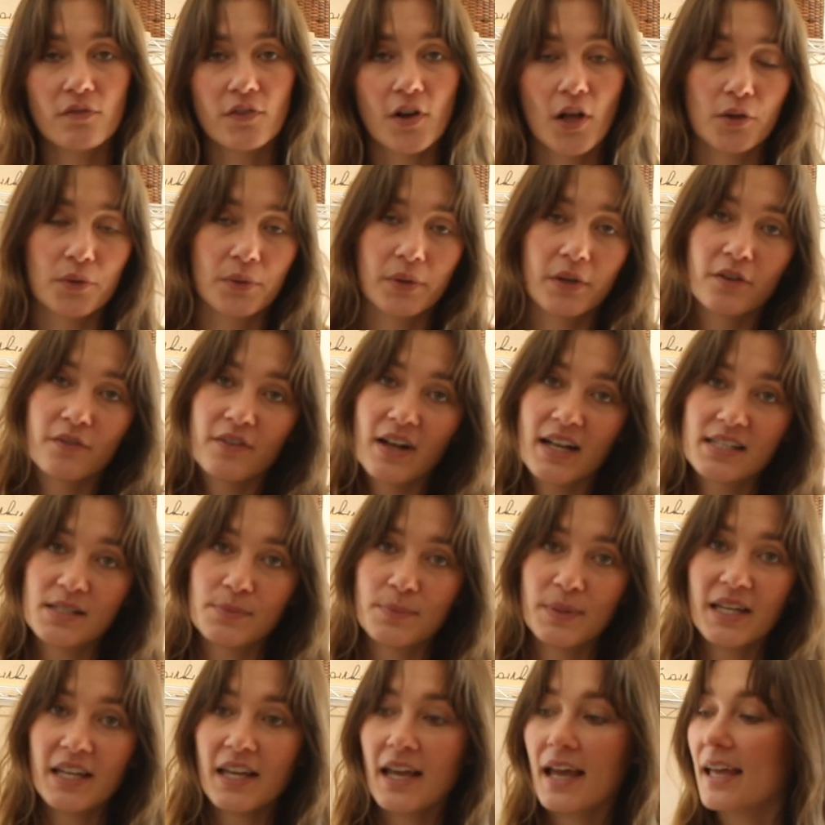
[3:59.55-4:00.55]
following a
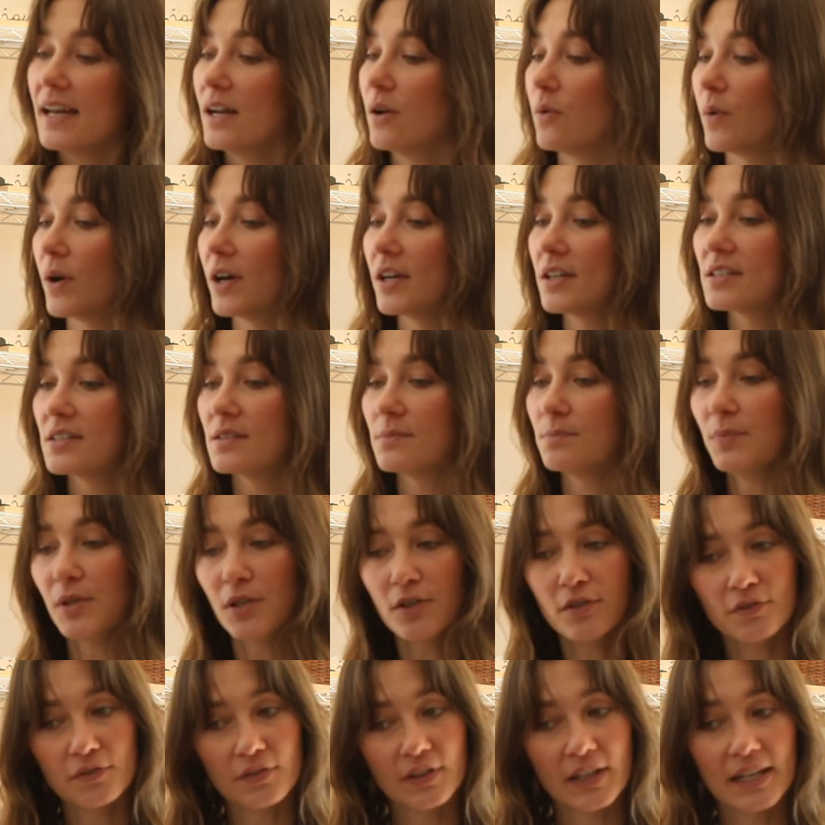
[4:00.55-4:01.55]
recipe, and it works
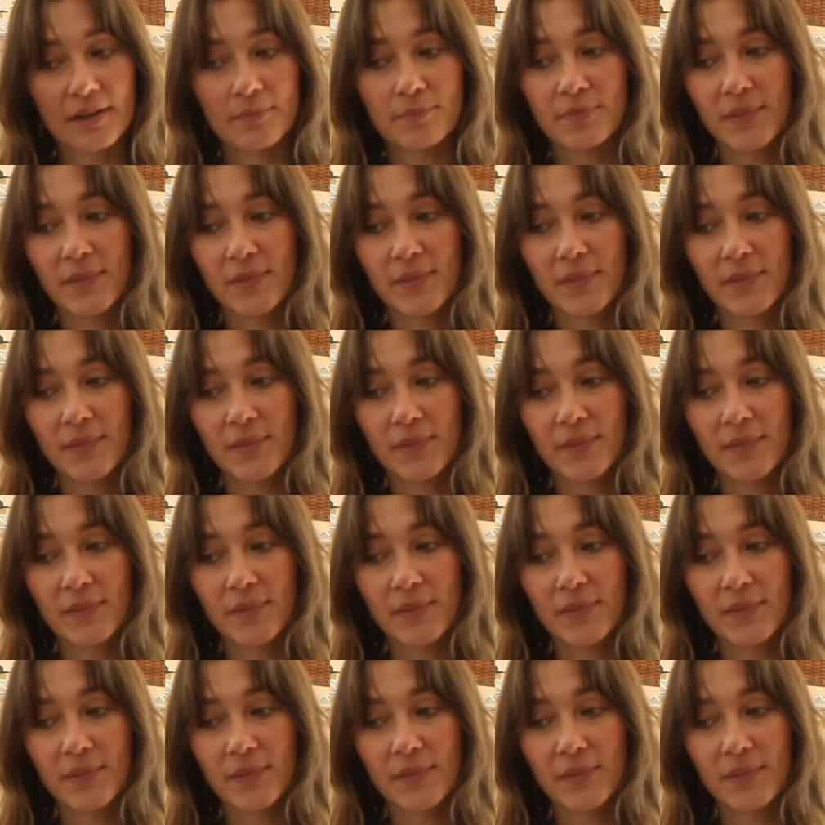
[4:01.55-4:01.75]
beautifully.